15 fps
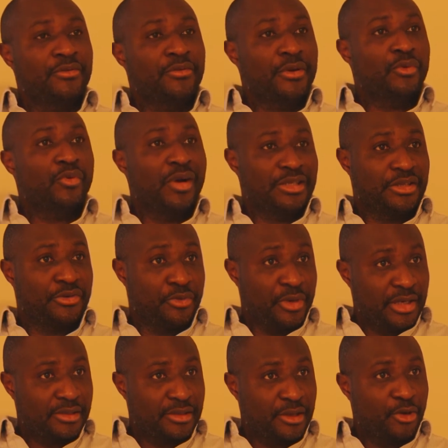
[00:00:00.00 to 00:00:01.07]
Well, I have another
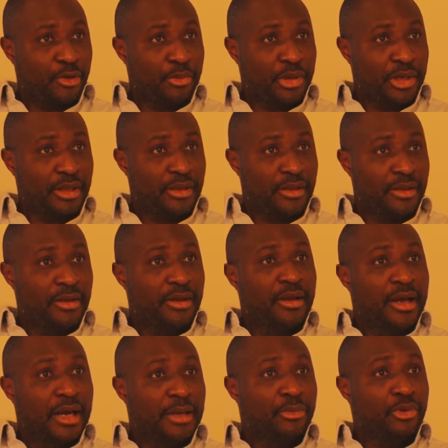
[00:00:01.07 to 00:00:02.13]
friend who has a real estate
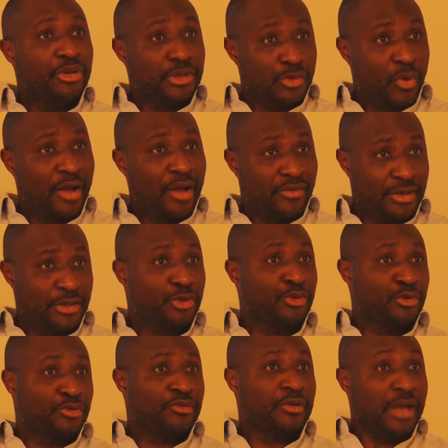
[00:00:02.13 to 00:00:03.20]
company, and both
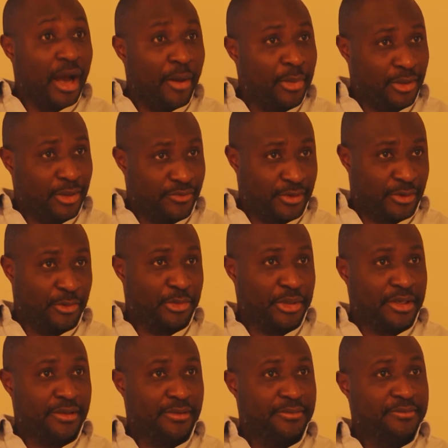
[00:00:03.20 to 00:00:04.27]
his wife and his children
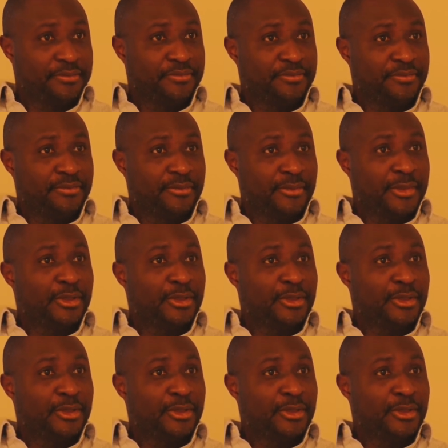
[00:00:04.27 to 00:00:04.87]
are part of the company.